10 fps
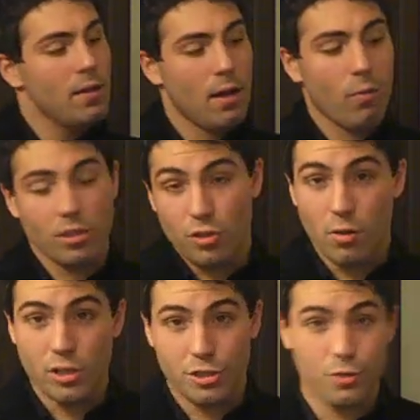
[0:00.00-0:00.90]
Now what you
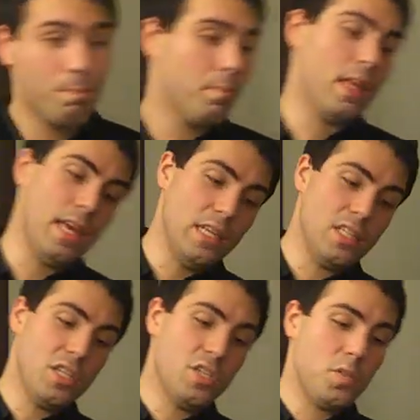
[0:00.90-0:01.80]
want to do is